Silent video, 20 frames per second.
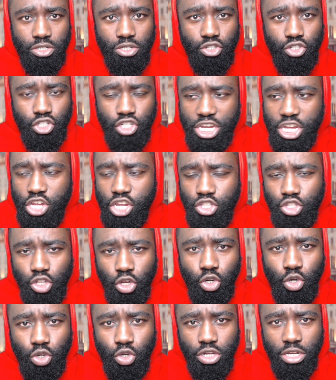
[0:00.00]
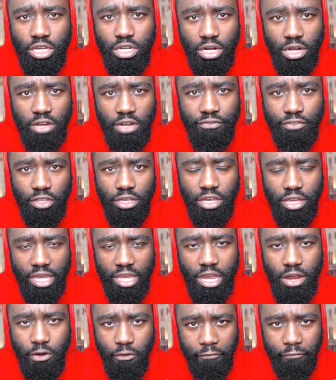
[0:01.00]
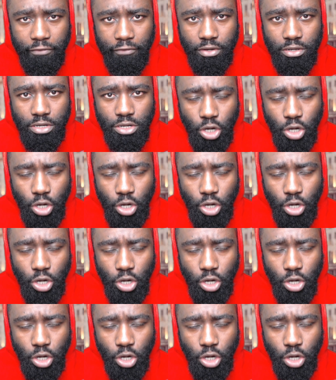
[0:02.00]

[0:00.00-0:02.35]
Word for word: she is not looking after her health.